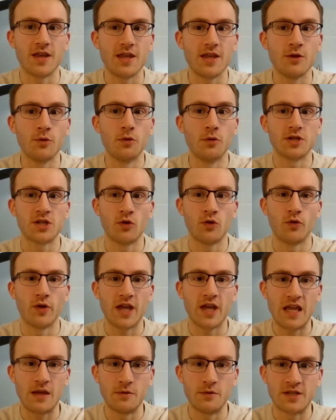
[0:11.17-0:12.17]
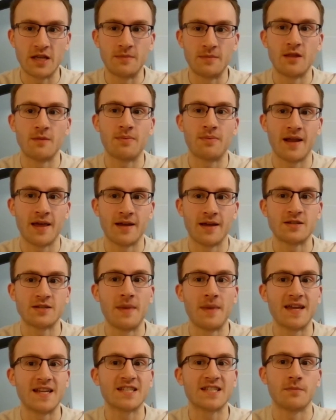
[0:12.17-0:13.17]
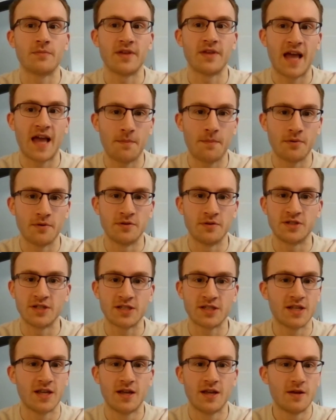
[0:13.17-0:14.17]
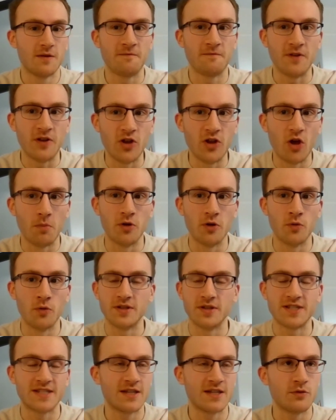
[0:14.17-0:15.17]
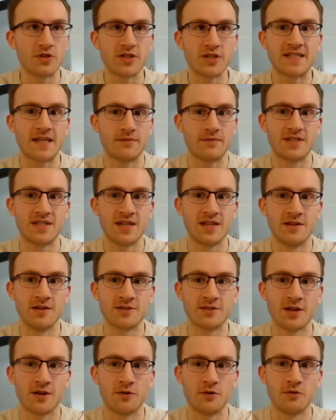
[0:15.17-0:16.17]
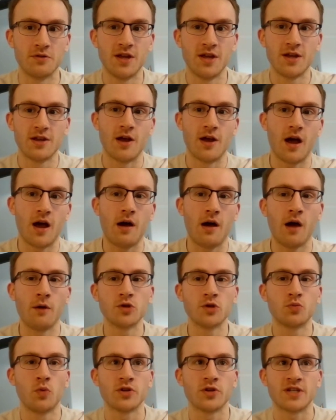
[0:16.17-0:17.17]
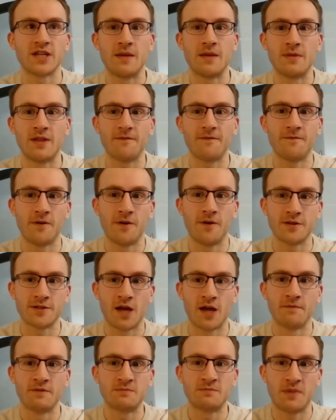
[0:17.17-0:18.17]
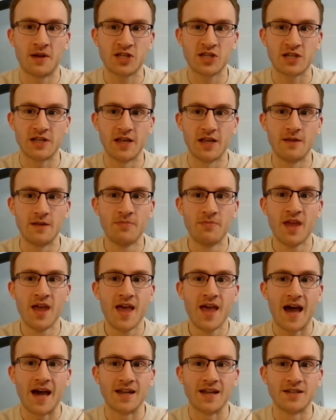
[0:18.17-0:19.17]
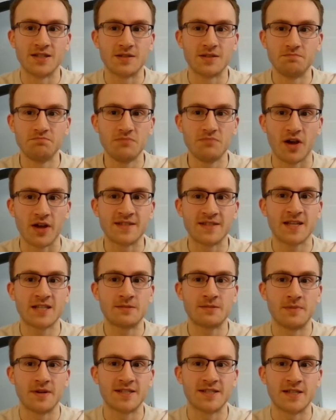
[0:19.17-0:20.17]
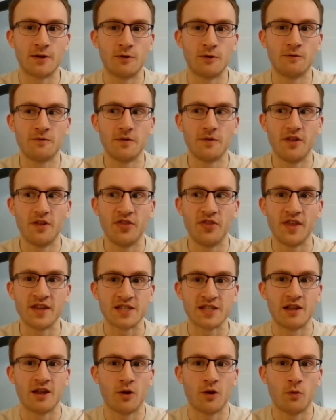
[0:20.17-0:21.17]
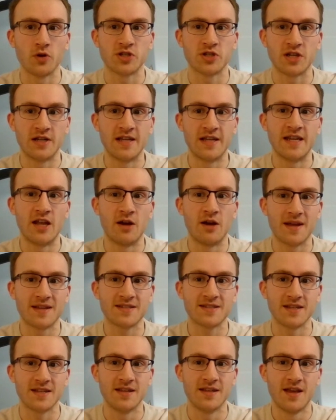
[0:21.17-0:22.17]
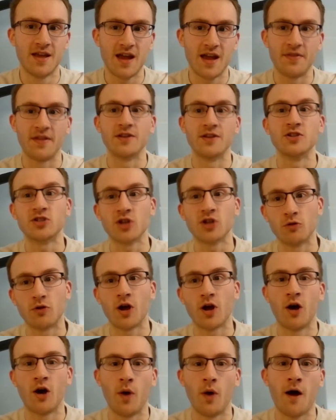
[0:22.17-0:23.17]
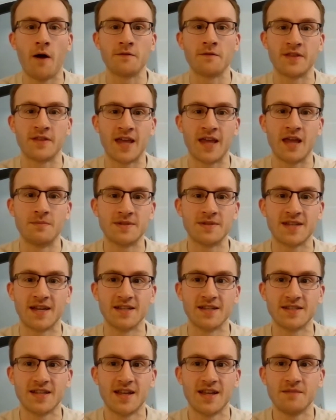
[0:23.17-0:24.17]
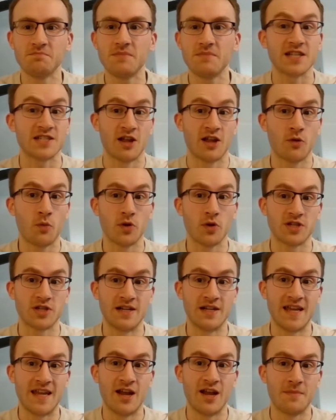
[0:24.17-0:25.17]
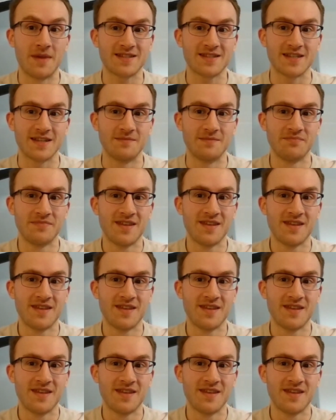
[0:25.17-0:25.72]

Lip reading: you always thought he was going to be the player to make something happen. Just phenomenal, and still just 17 years old. I was watching him in that first half especially, and I said to myself, this is like watching Lionel Messi. And then Joe Cole after the game says, it's like watching Lionel Messi.